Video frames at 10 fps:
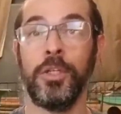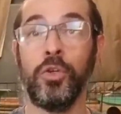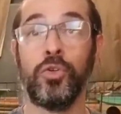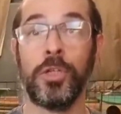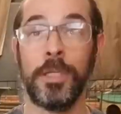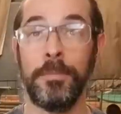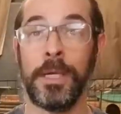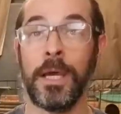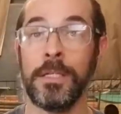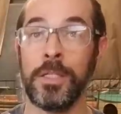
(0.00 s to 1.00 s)
usually
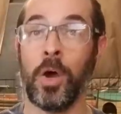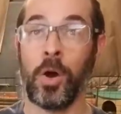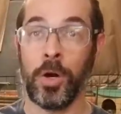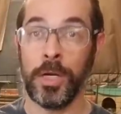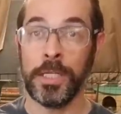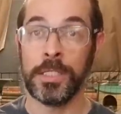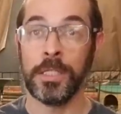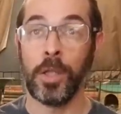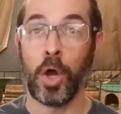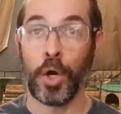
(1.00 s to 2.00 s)
because the heart is
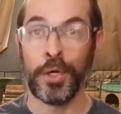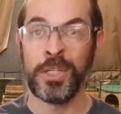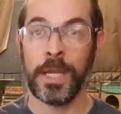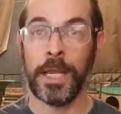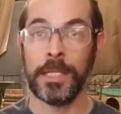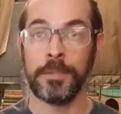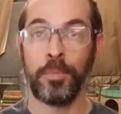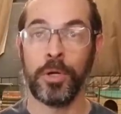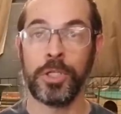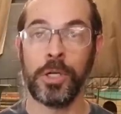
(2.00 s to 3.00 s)
enlarged and it's
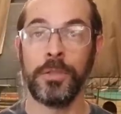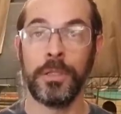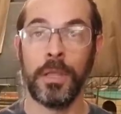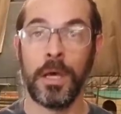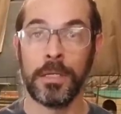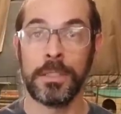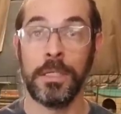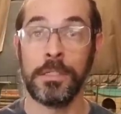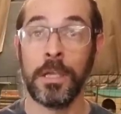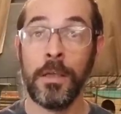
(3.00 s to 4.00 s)
pushing on the lungs
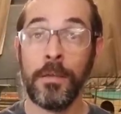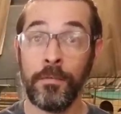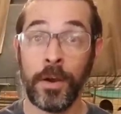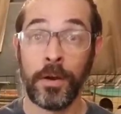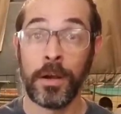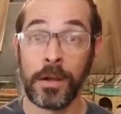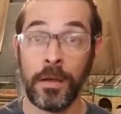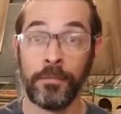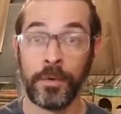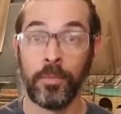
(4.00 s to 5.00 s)
and it's very
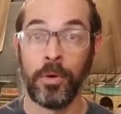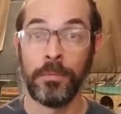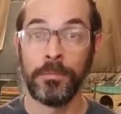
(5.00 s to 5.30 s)
uncomfortable.